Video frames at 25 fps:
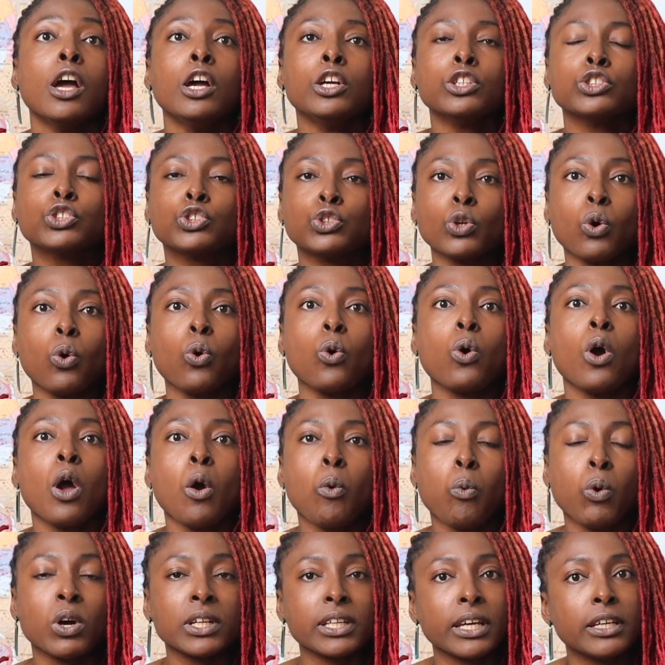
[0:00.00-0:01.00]
So
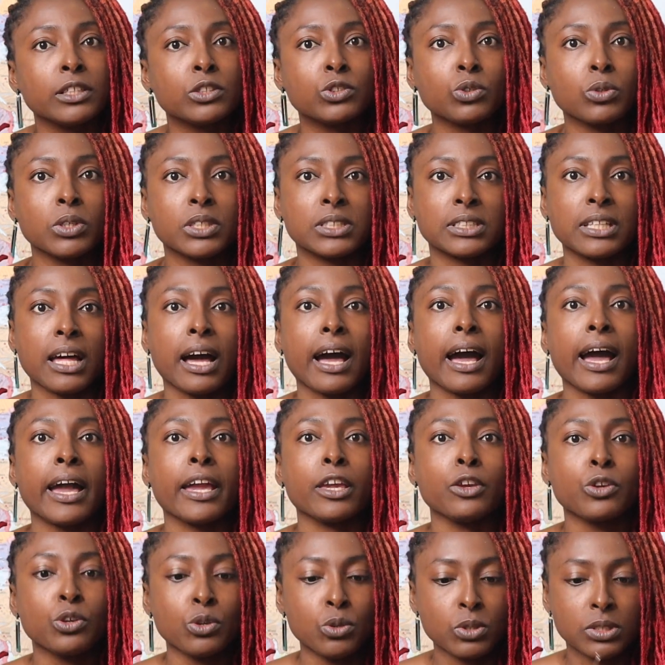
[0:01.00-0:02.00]
what I do is that I
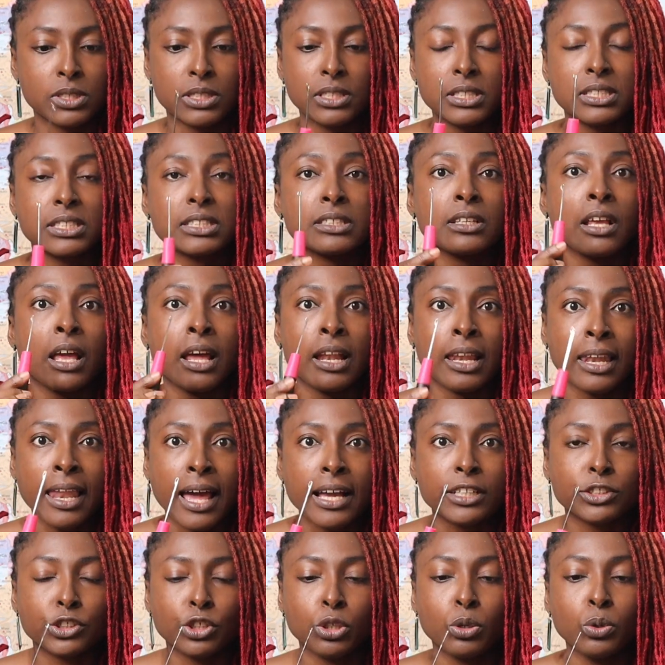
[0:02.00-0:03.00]
use this
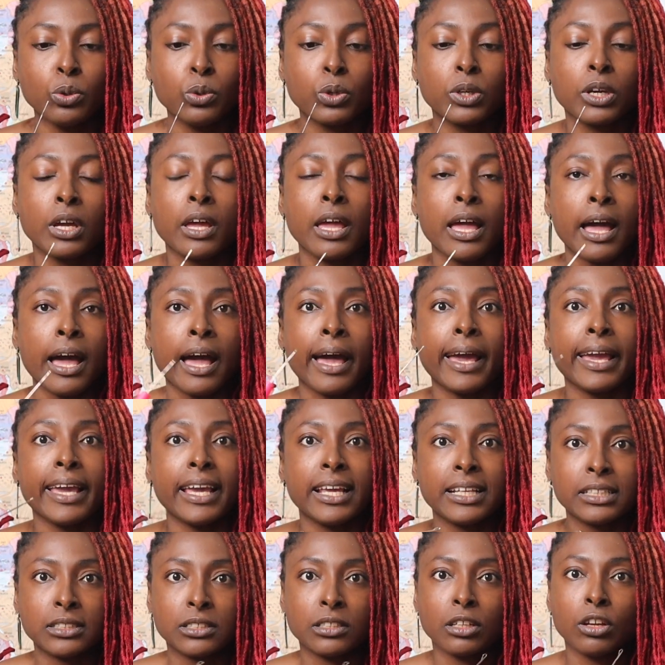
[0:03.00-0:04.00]
latch hook, I
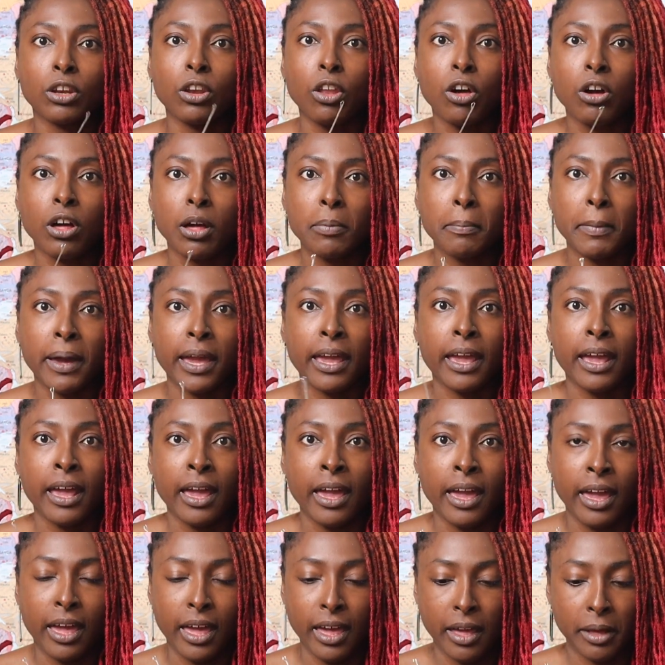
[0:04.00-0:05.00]
interlock my
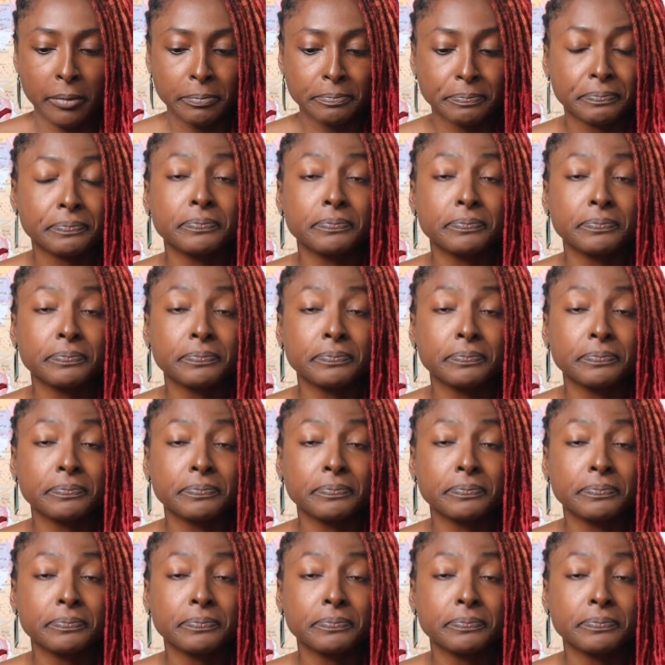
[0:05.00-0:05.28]
hair,